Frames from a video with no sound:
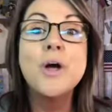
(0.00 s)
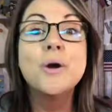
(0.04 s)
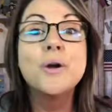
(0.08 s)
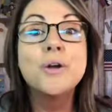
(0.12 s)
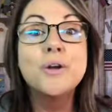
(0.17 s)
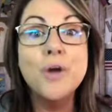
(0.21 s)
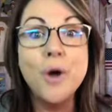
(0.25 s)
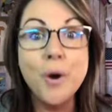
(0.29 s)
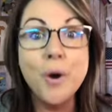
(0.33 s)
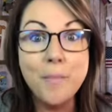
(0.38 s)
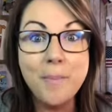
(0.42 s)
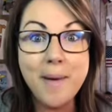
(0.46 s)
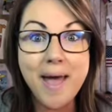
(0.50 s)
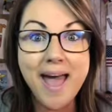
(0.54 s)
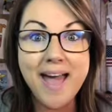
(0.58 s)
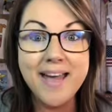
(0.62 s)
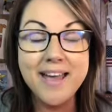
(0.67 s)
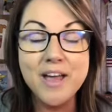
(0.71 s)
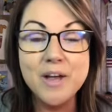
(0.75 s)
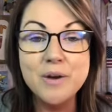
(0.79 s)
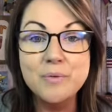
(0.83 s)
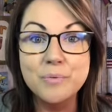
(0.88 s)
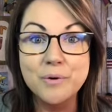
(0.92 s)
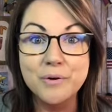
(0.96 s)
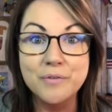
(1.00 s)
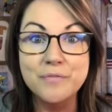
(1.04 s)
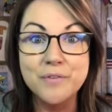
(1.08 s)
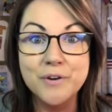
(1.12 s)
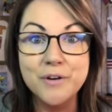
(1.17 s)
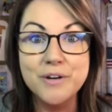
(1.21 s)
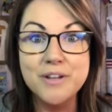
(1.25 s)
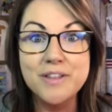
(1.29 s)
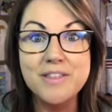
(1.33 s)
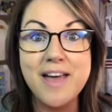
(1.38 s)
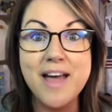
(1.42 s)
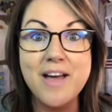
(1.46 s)
go back and refer
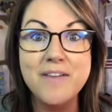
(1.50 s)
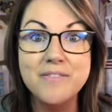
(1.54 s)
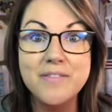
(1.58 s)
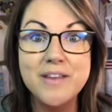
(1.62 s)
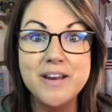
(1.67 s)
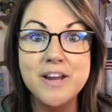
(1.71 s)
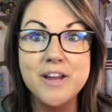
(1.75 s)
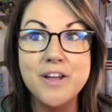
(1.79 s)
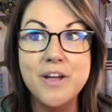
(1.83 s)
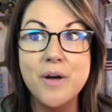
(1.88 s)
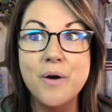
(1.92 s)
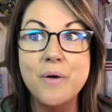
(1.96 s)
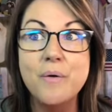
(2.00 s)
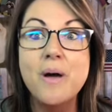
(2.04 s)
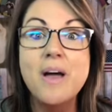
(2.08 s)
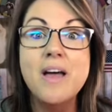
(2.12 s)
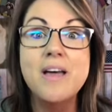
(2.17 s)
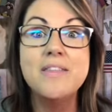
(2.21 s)
to that video,